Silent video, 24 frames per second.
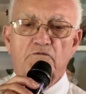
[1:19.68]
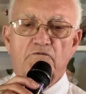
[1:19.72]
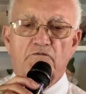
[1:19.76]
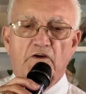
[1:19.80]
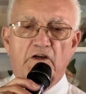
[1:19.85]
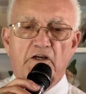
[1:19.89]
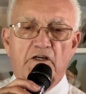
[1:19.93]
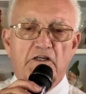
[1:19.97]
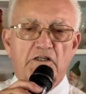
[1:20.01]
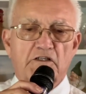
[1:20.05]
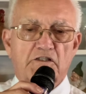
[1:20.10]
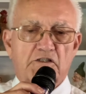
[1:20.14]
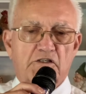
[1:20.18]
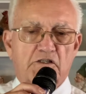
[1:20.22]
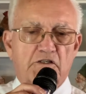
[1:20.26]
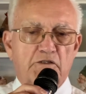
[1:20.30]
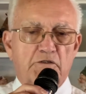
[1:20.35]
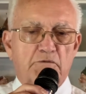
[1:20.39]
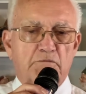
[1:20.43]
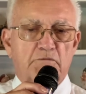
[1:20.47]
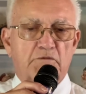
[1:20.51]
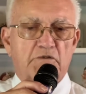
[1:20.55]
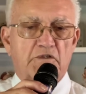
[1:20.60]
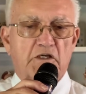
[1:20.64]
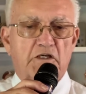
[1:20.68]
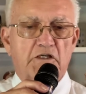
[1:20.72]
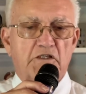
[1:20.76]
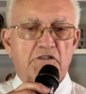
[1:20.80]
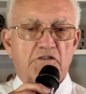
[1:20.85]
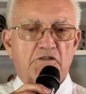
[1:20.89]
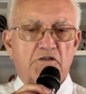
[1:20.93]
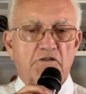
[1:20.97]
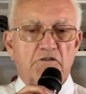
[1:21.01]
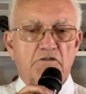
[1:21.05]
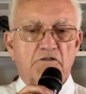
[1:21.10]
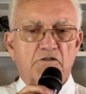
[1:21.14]
face
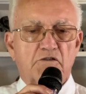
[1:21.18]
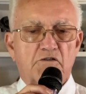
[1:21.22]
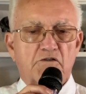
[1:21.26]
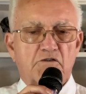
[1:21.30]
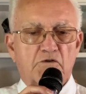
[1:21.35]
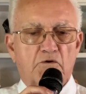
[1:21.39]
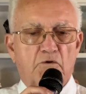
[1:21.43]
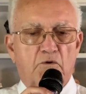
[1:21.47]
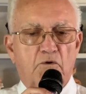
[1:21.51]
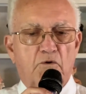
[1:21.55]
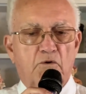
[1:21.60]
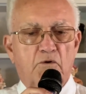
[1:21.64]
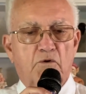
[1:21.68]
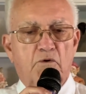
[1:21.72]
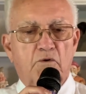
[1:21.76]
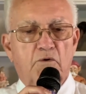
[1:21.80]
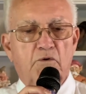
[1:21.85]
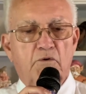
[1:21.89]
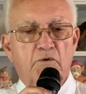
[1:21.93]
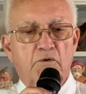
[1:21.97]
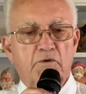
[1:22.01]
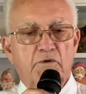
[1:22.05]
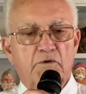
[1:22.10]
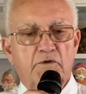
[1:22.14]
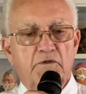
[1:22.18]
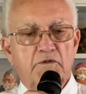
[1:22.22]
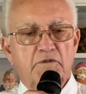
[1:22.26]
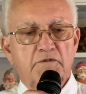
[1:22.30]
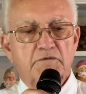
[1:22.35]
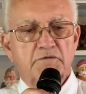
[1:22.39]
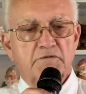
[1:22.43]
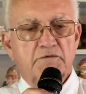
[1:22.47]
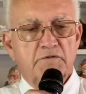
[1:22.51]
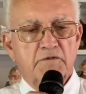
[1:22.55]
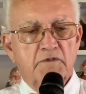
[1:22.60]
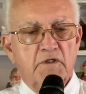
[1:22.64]
temptation's sword.
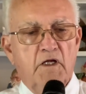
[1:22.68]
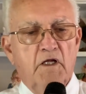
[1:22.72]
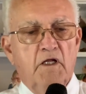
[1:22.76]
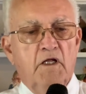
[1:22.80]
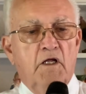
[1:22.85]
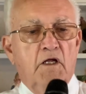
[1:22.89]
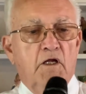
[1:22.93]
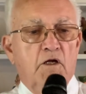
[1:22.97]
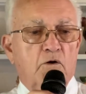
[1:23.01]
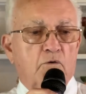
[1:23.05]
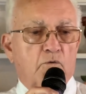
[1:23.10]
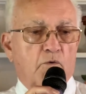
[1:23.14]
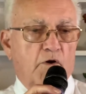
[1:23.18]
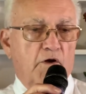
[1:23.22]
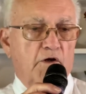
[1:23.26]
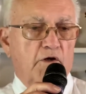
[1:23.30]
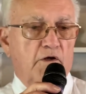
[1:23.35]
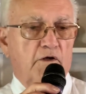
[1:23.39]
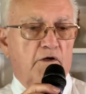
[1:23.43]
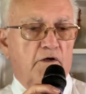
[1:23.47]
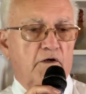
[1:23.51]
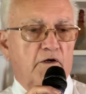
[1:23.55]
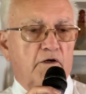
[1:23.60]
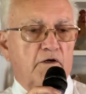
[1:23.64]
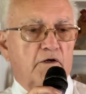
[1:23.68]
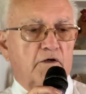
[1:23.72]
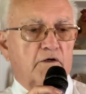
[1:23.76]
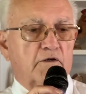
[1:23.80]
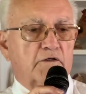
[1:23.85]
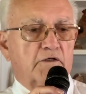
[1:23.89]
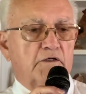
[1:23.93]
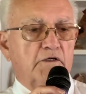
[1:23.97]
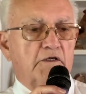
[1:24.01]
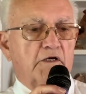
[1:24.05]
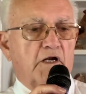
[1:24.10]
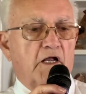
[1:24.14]
Where
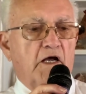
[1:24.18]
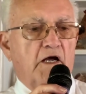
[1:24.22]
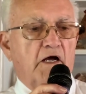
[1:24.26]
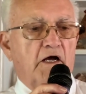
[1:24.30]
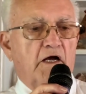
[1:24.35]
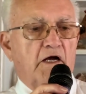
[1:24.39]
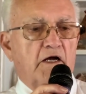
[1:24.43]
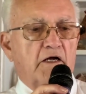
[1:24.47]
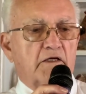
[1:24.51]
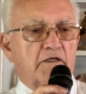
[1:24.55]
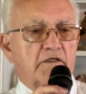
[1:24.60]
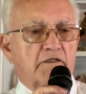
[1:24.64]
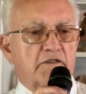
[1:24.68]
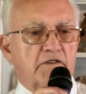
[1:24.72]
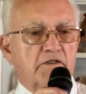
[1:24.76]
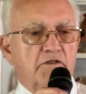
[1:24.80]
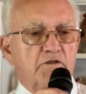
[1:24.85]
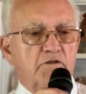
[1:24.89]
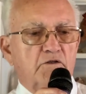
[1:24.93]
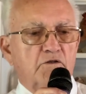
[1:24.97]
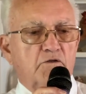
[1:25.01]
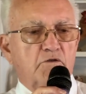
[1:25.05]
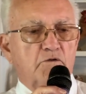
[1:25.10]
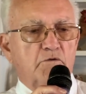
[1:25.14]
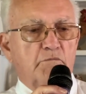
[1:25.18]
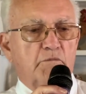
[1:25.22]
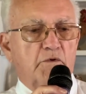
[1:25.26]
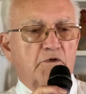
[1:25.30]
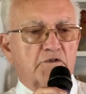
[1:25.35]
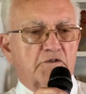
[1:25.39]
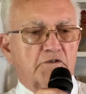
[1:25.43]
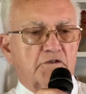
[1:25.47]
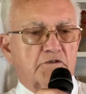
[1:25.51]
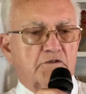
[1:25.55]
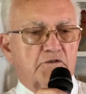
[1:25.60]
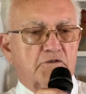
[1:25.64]
could I go
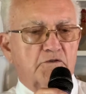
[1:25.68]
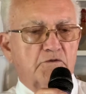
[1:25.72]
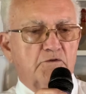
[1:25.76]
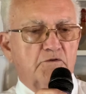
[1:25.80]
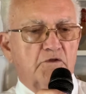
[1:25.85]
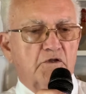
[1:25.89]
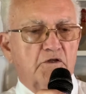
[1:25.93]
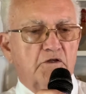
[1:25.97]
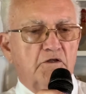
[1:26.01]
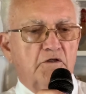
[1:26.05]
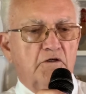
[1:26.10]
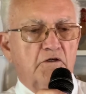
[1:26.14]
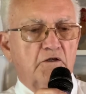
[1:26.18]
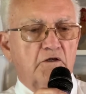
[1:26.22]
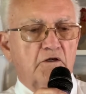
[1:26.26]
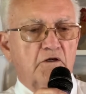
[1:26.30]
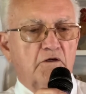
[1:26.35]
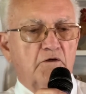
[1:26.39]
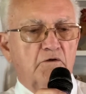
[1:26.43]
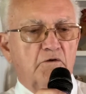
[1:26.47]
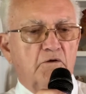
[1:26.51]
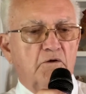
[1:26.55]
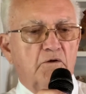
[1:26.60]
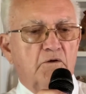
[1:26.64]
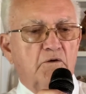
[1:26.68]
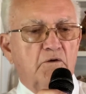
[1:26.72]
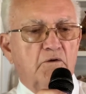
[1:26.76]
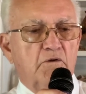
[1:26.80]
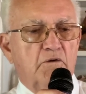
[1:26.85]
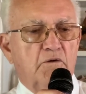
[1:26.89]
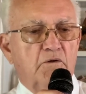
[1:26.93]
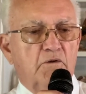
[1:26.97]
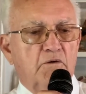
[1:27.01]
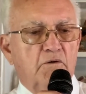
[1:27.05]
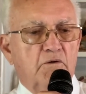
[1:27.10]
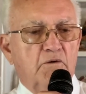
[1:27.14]
but to the
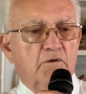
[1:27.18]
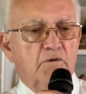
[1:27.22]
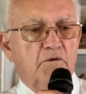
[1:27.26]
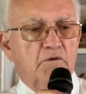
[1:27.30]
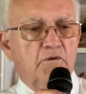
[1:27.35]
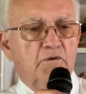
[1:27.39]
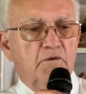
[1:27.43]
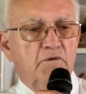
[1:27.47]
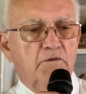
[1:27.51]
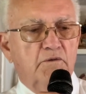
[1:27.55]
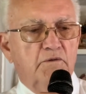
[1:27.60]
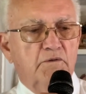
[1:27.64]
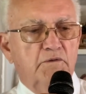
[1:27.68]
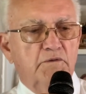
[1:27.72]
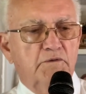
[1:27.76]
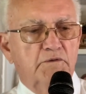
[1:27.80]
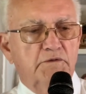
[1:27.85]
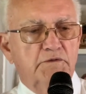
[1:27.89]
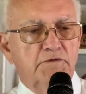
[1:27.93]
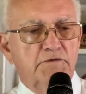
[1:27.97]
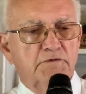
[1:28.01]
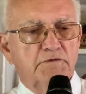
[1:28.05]
Lord?